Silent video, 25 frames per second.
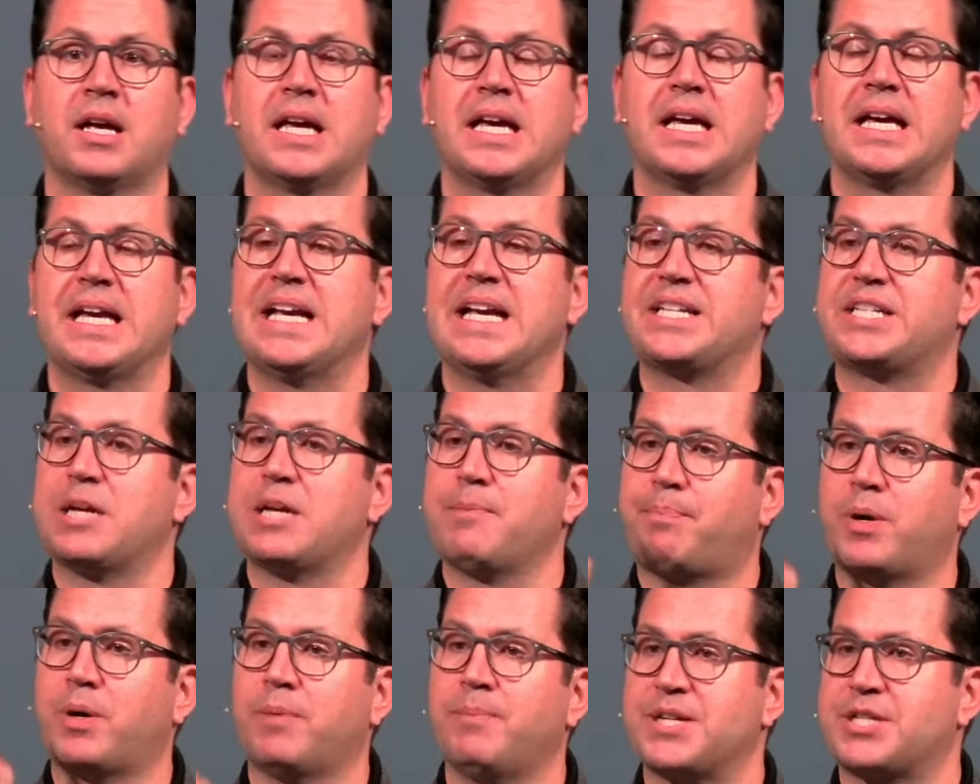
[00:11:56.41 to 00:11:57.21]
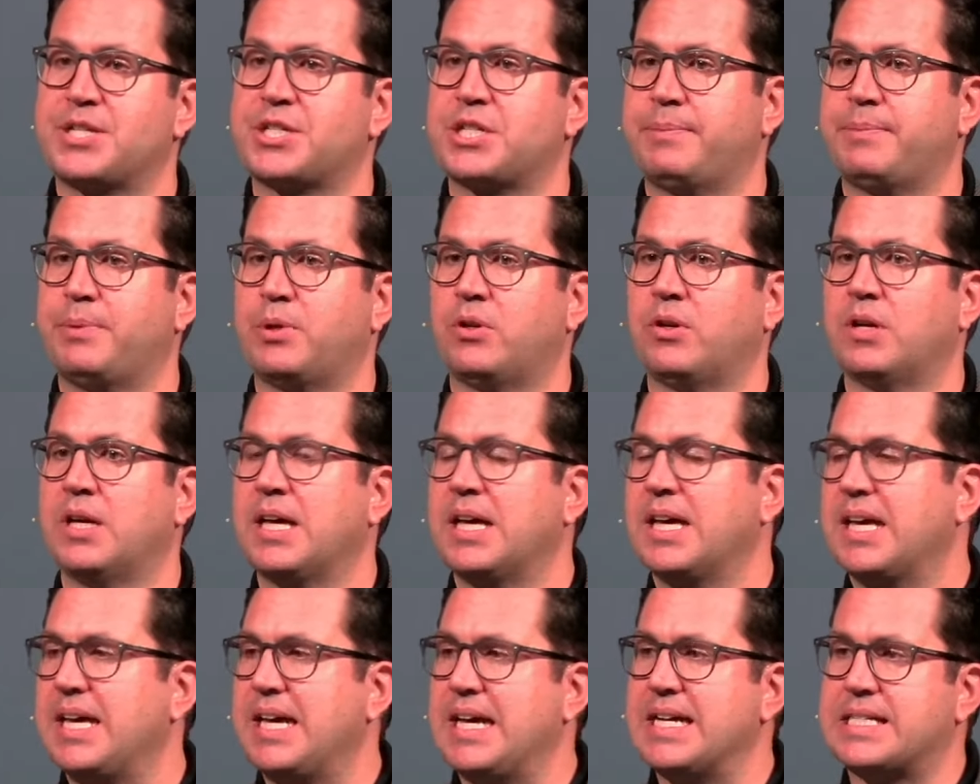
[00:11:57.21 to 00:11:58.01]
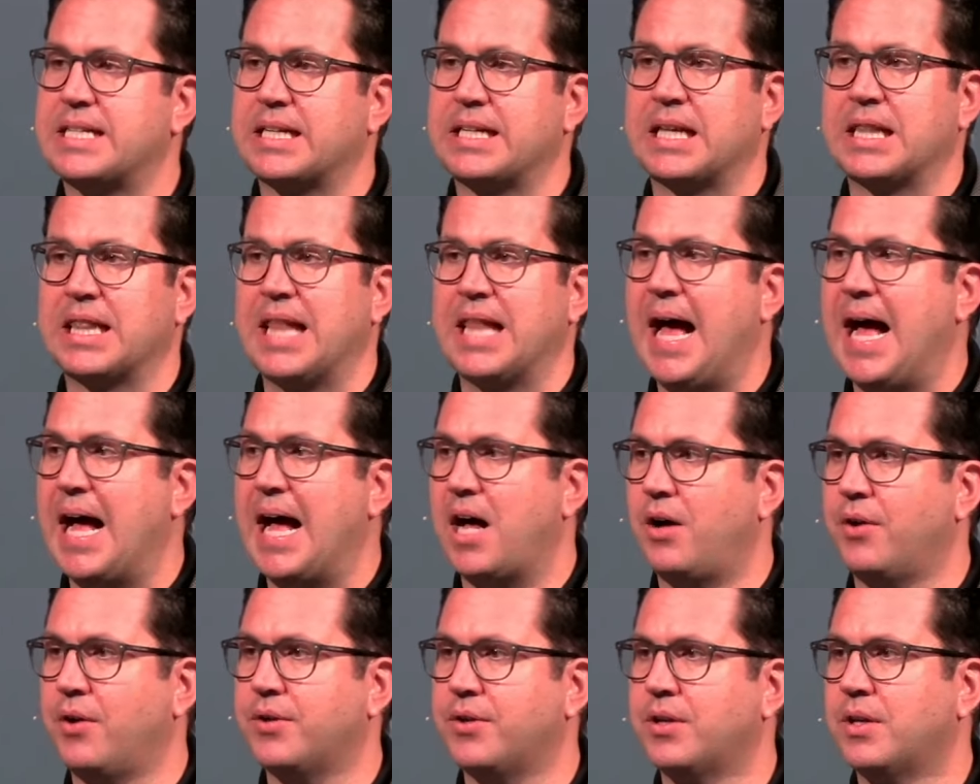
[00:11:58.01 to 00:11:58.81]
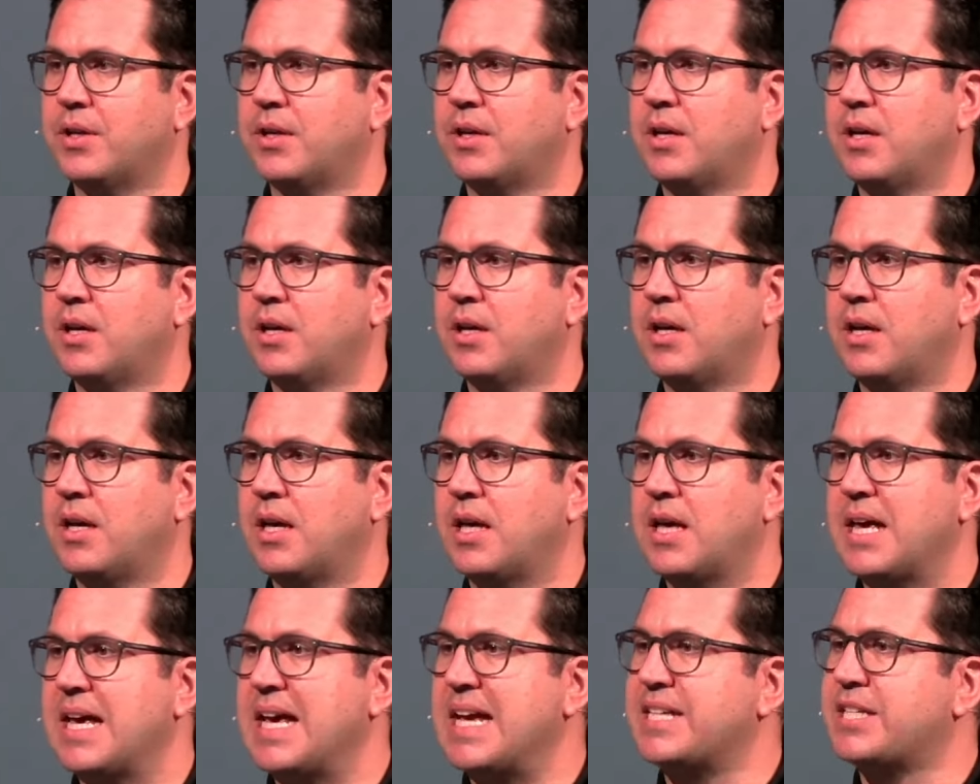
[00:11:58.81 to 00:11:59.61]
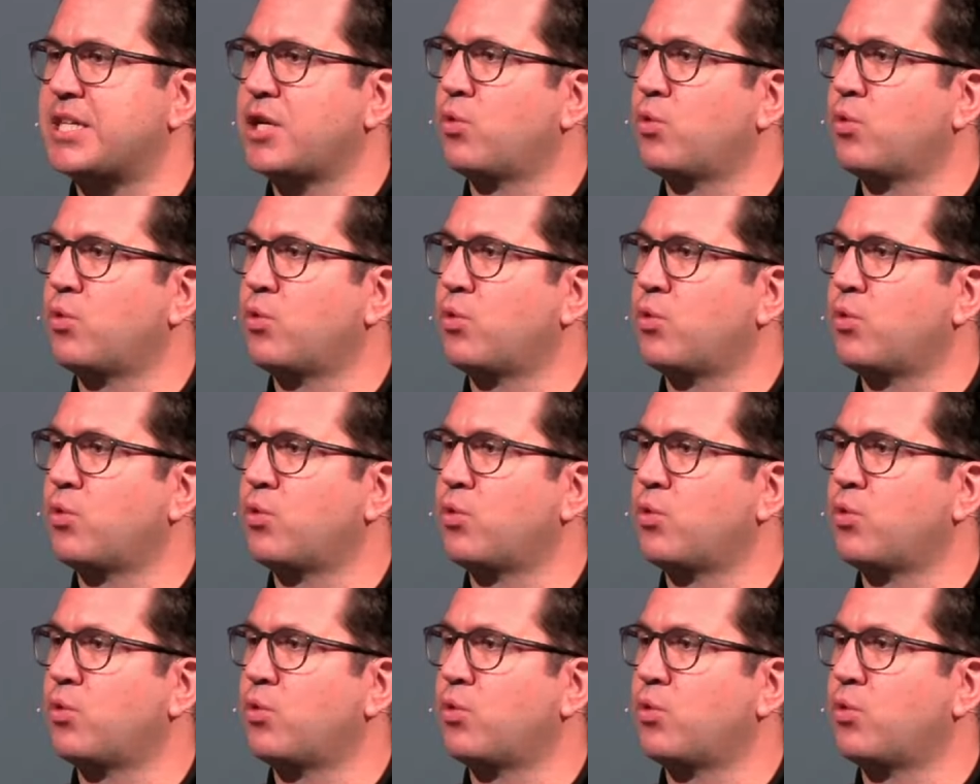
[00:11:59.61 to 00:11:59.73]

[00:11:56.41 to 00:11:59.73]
Is it permissible? Is it allowed? Is it